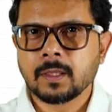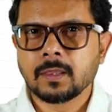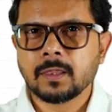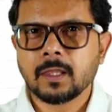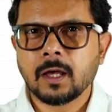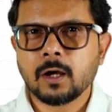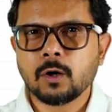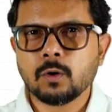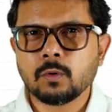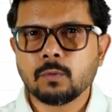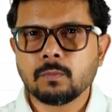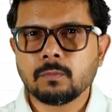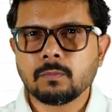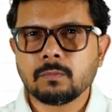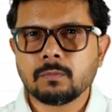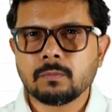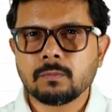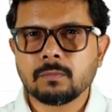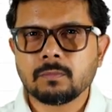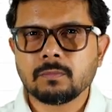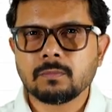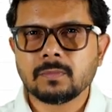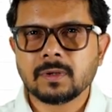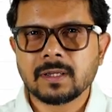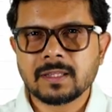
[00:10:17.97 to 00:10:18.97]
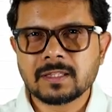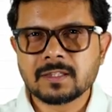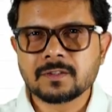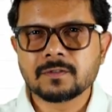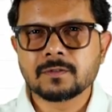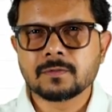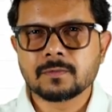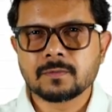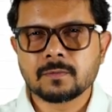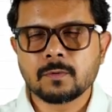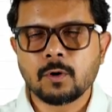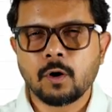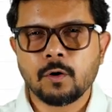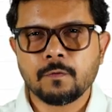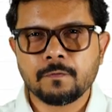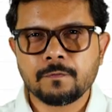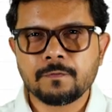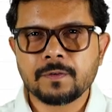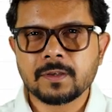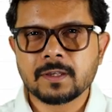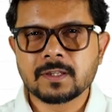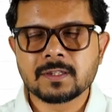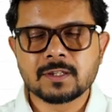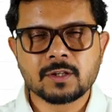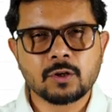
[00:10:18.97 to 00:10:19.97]
Now, it's
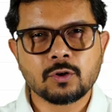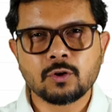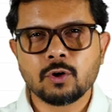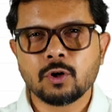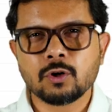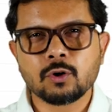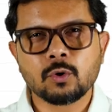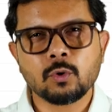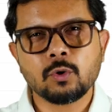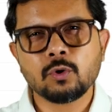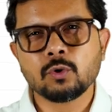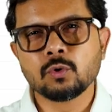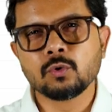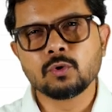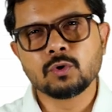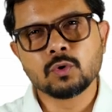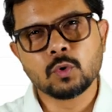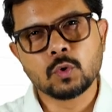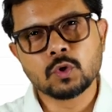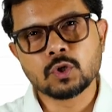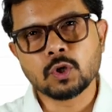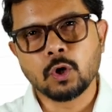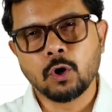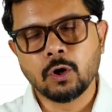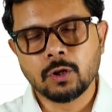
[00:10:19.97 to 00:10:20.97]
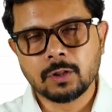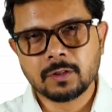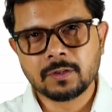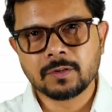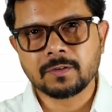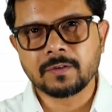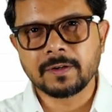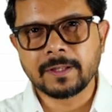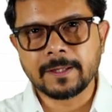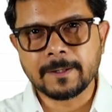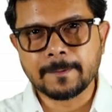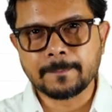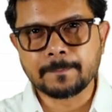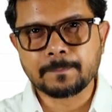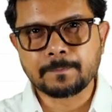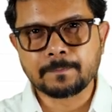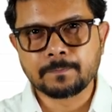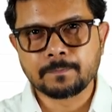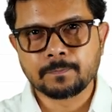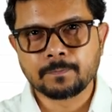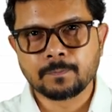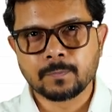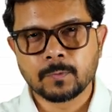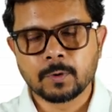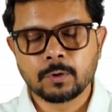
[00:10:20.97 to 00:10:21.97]
obvious you're not going to use all three.
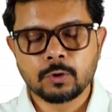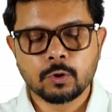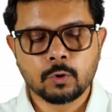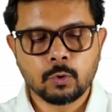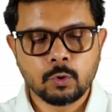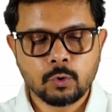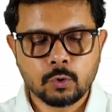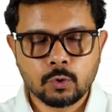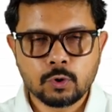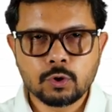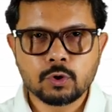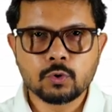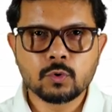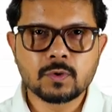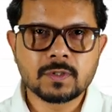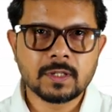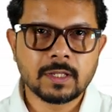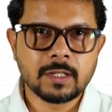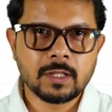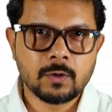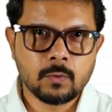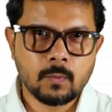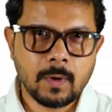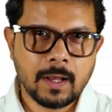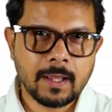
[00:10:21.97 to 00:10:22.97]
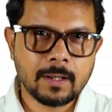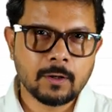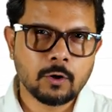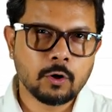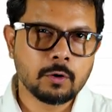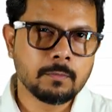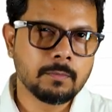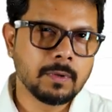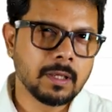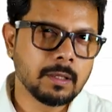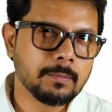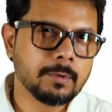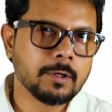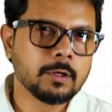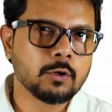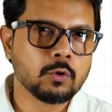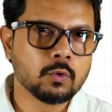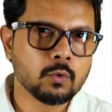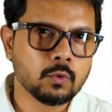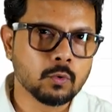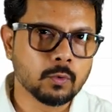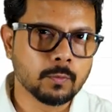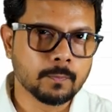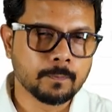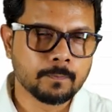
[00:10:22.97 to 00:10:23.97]
You're going to use any one or maybe
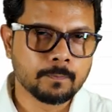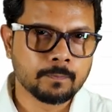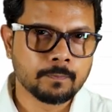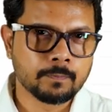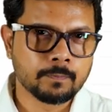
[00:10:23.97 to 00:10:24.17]
two.